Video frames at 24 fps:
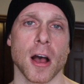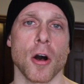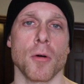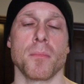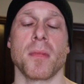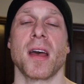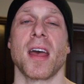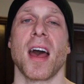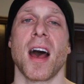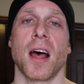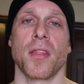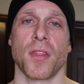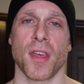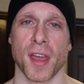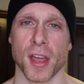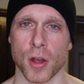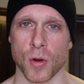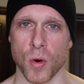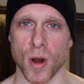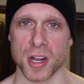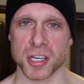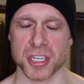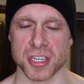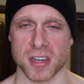out my online
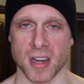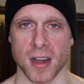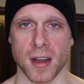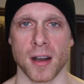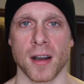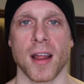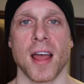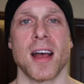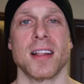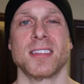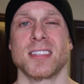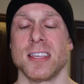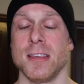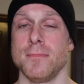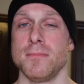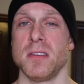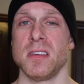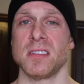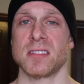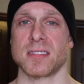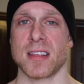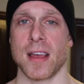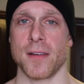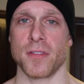questionnaire at
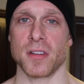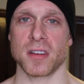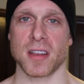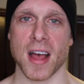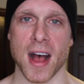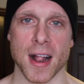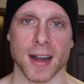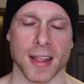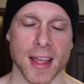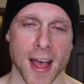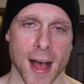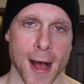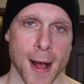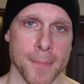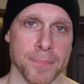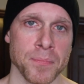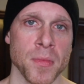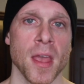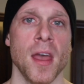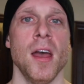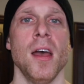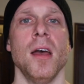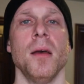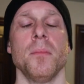
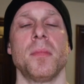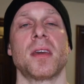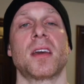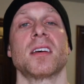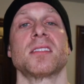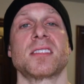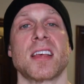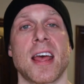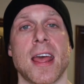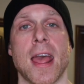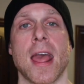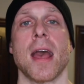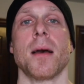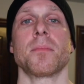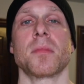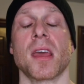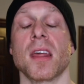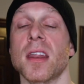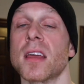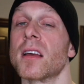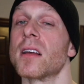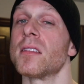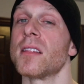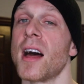teambeasthaven.com, because I am
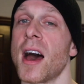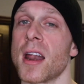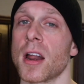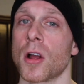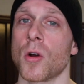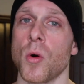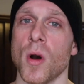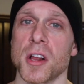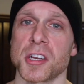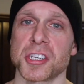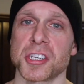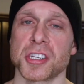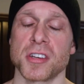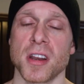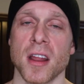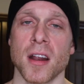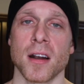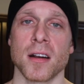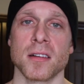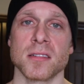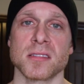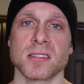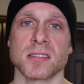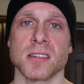getting a lot of
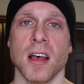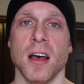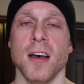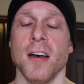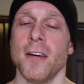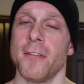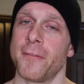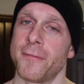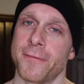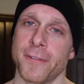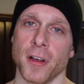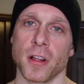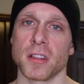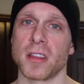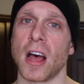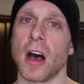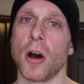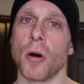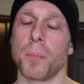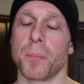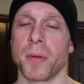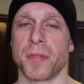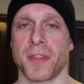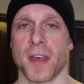questionnaires filled
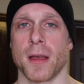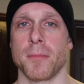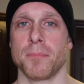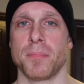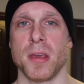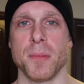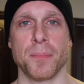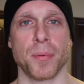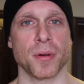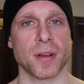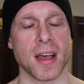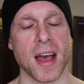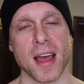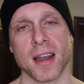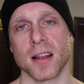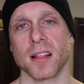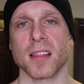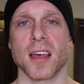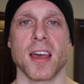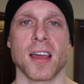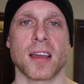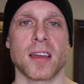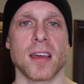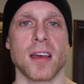out, but then people kind of
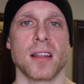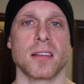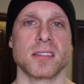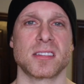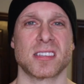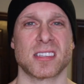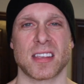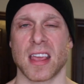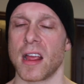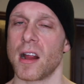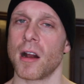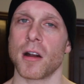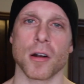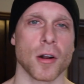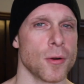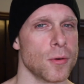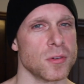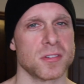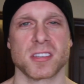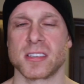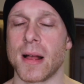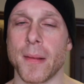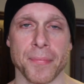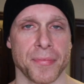like get scared or
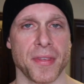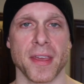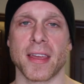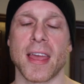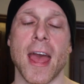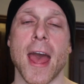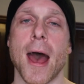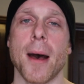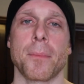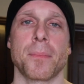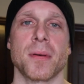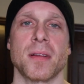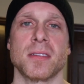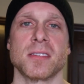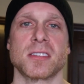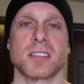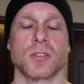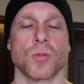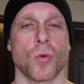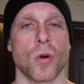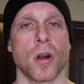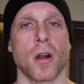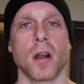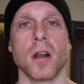something happens to
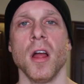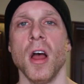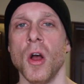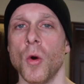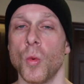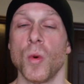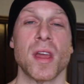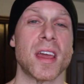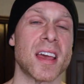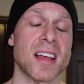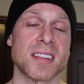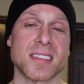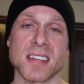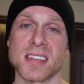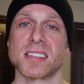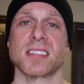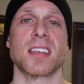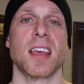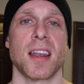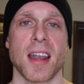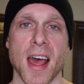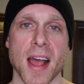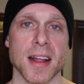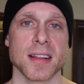where we get
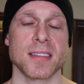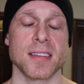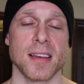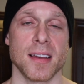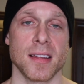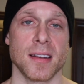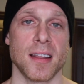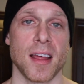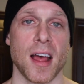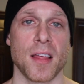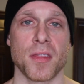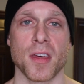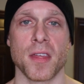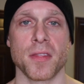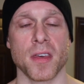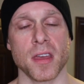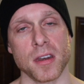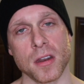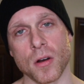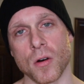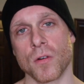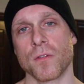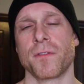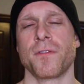disconnected and then they
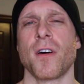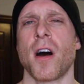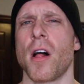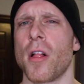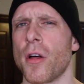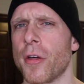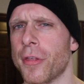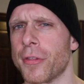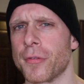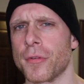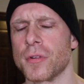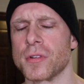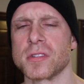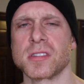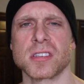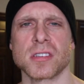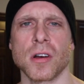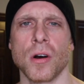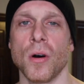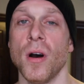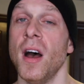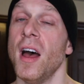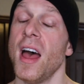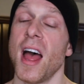don't follow through.
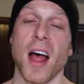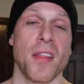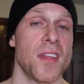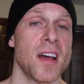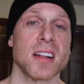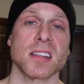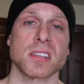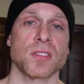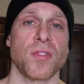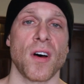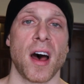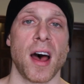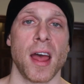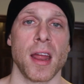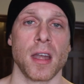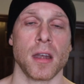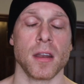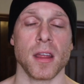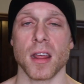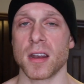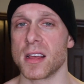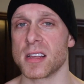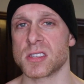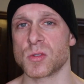So, and that's fine.
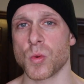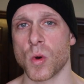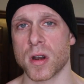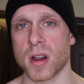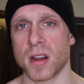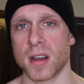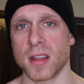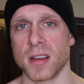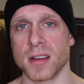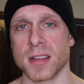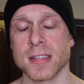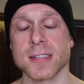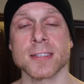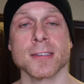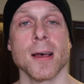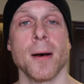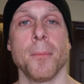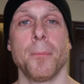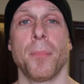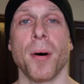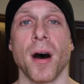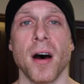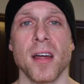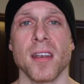It is what it is.
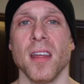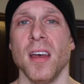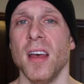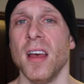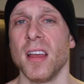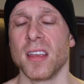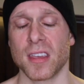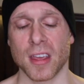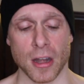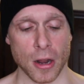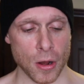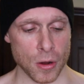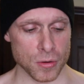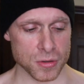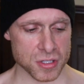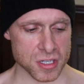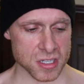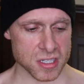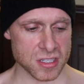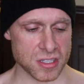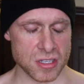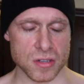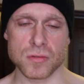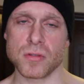But, you know,
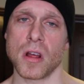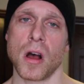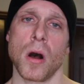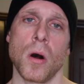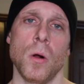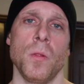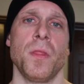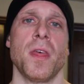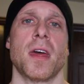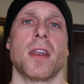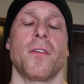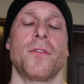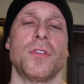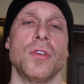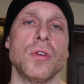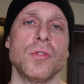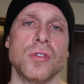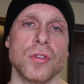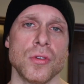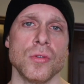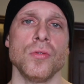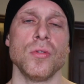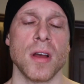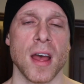just do know that if you
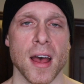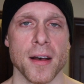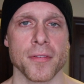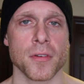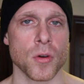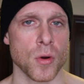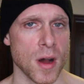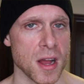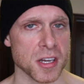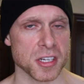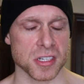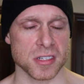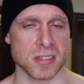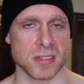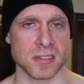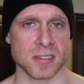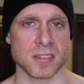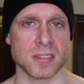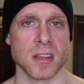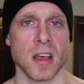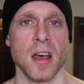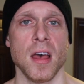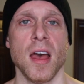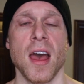do have
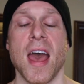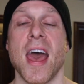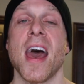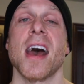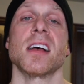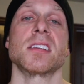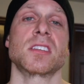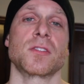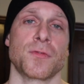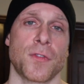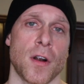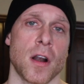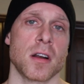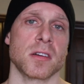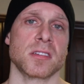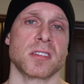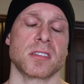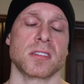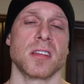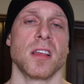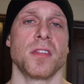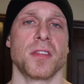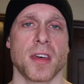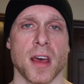questions, ask
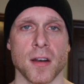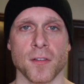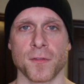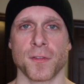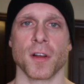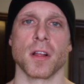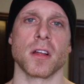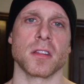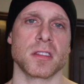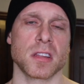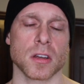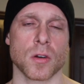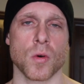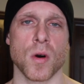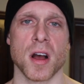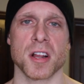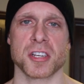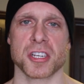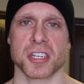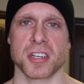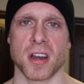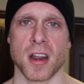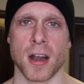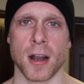first, then fill out the
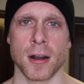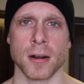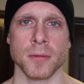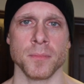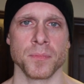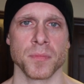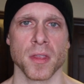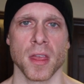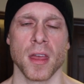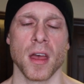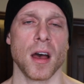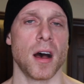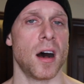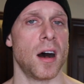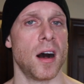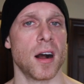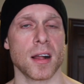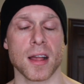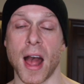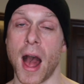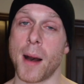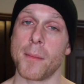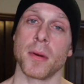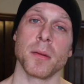questionnaire.
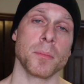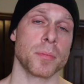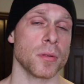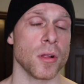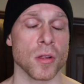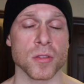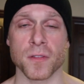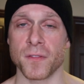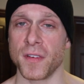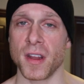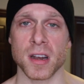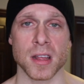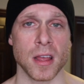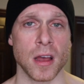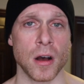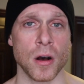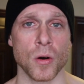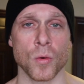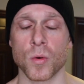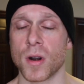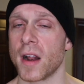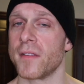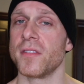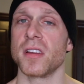Comment below the
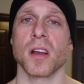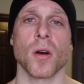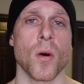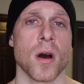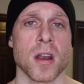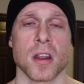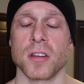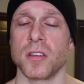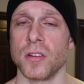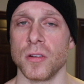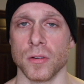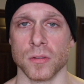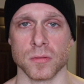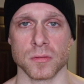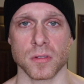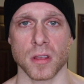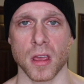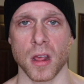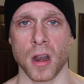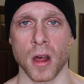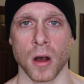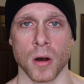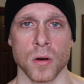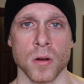video, whatever you want to do, you
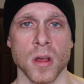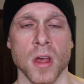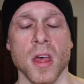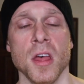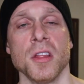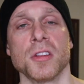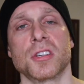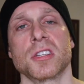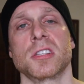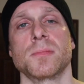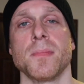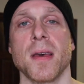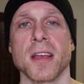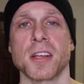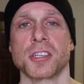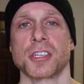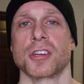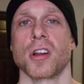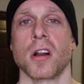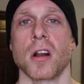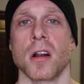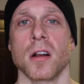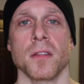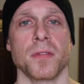know. Just make
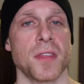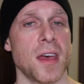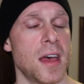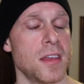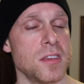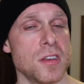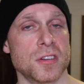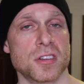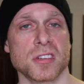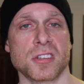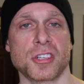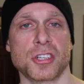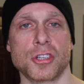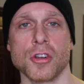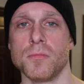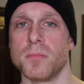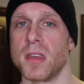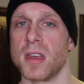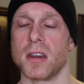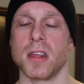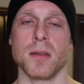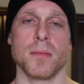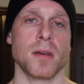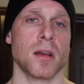sure that you just shoot me
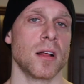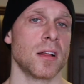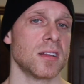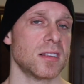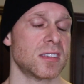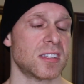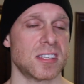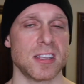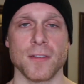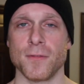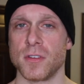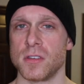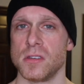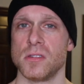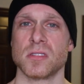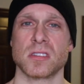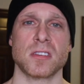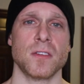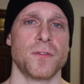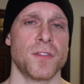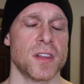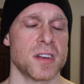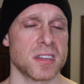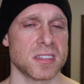an email at
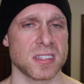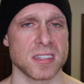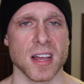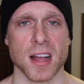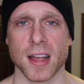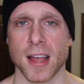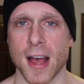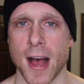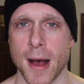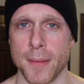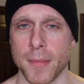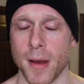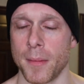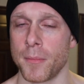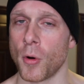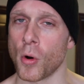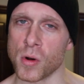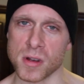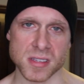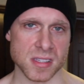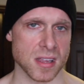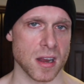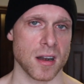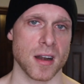steve@ucfitness.com. I'm
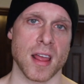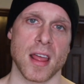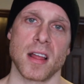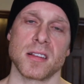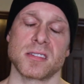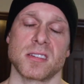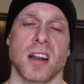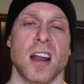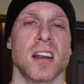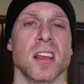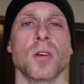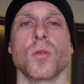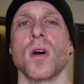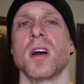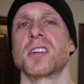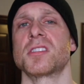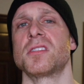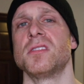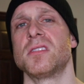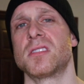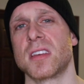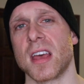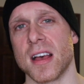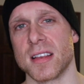always there to answer any
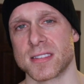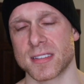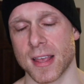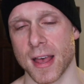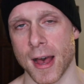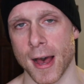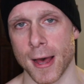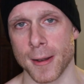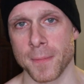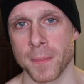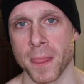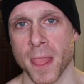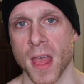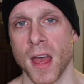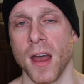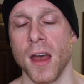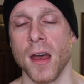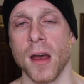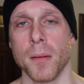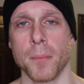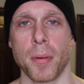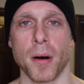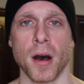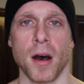questions you guys got.
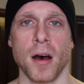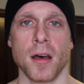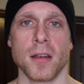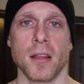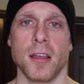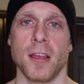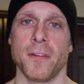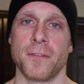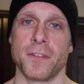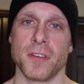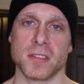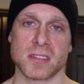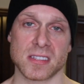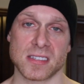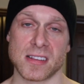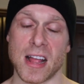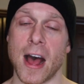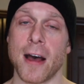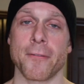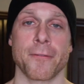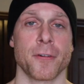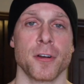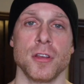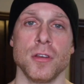But if it's
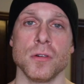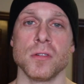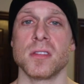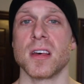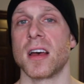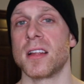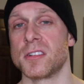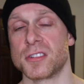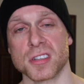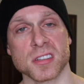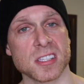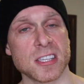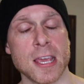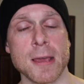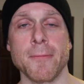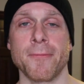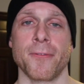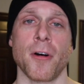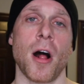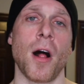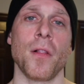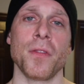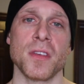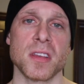not for you, then just keep
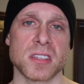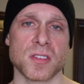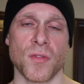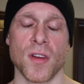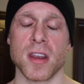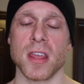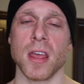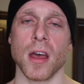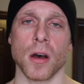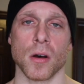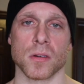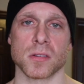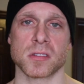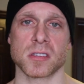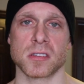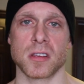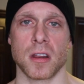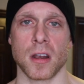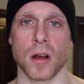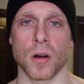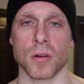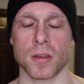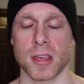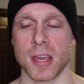following these videos, you
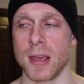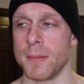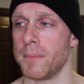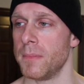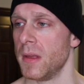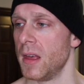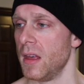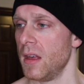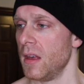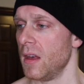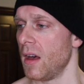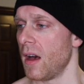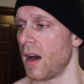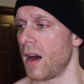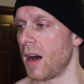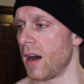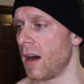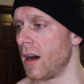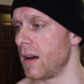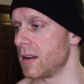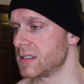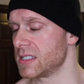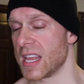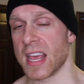know. Keep
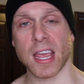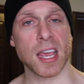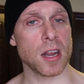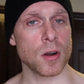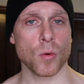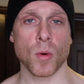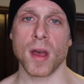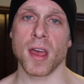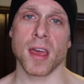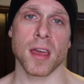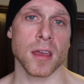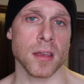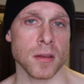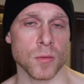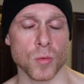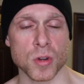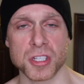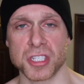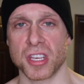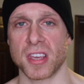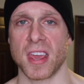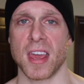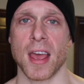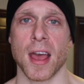taking away
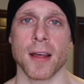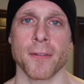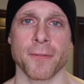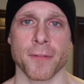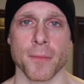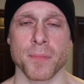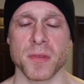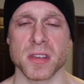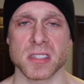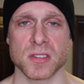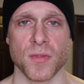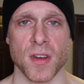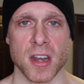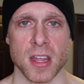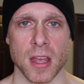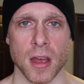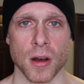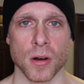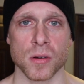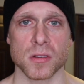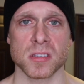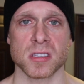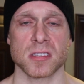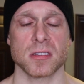what you can from these
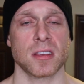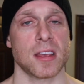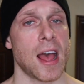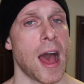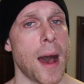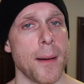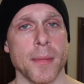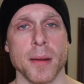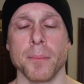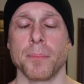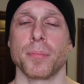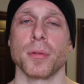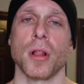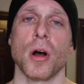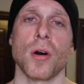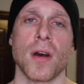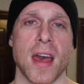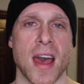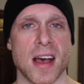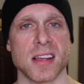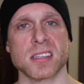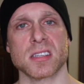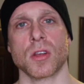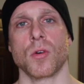videos. Comment below,
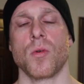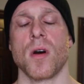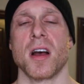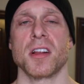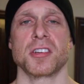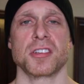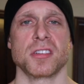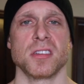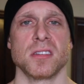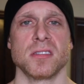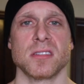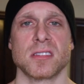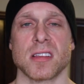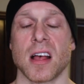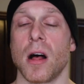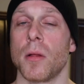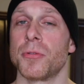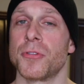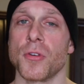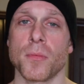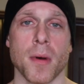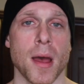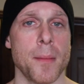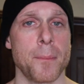ask questions. I'll
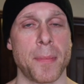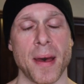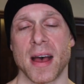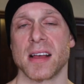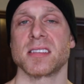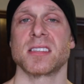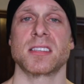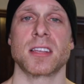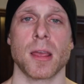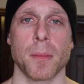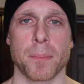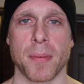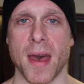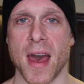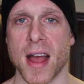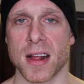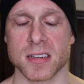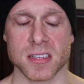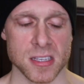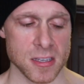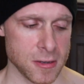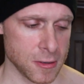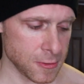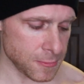do my best to get back
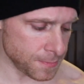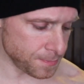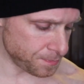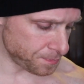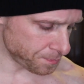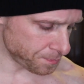to you